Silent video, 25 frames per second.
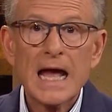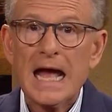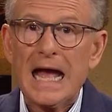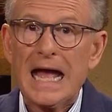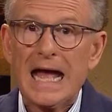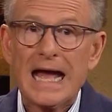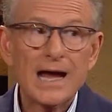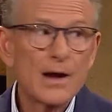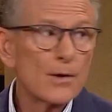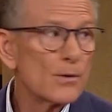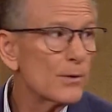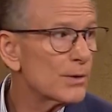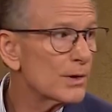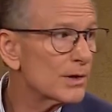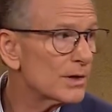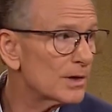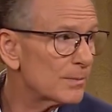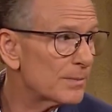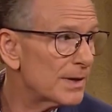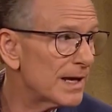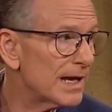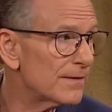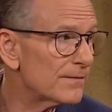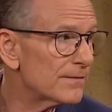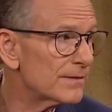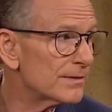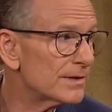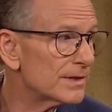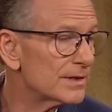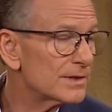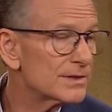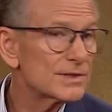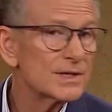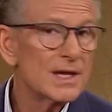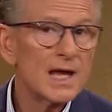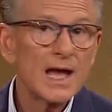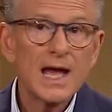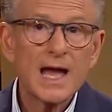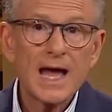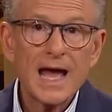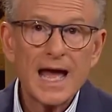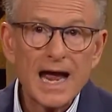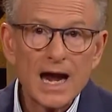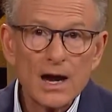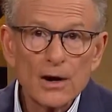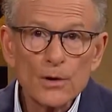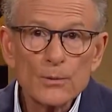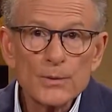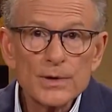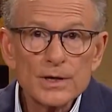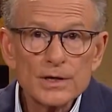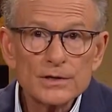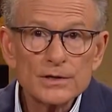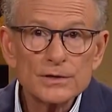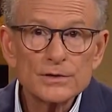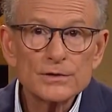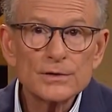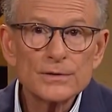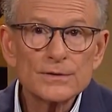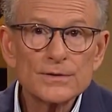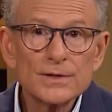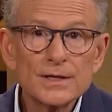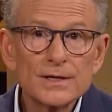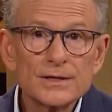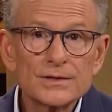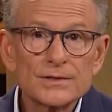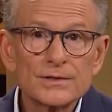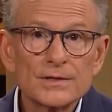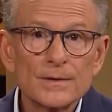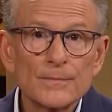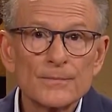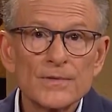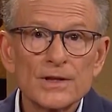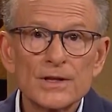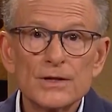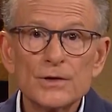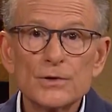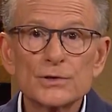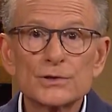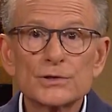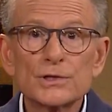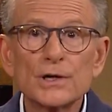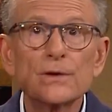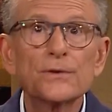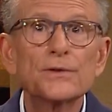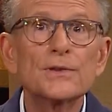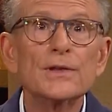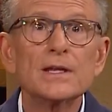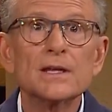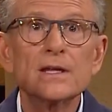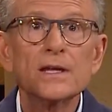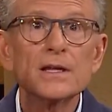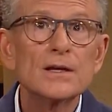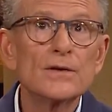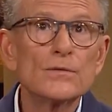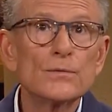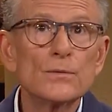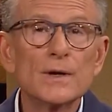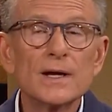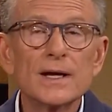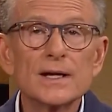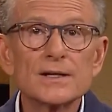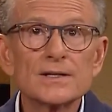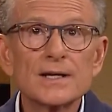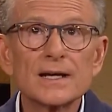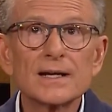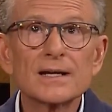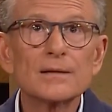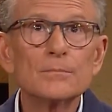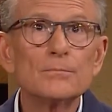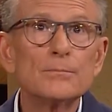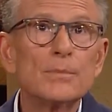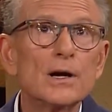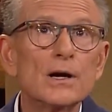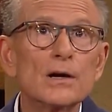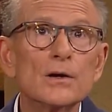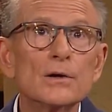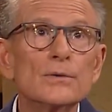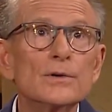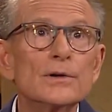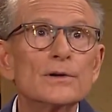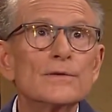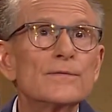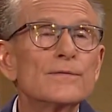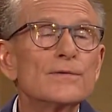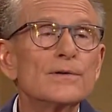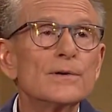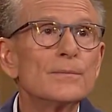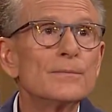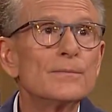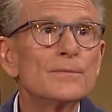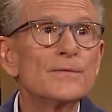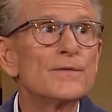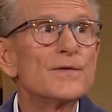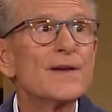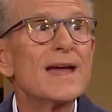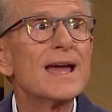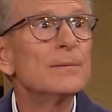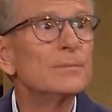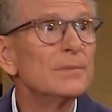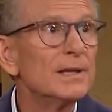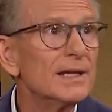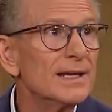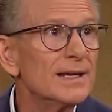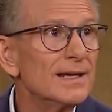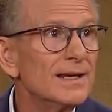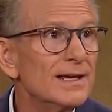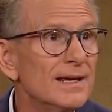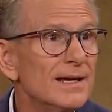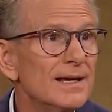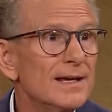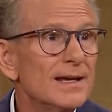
How are we going to pay for this? How are we going to do this? You start thinking of ways I can borrow it from family.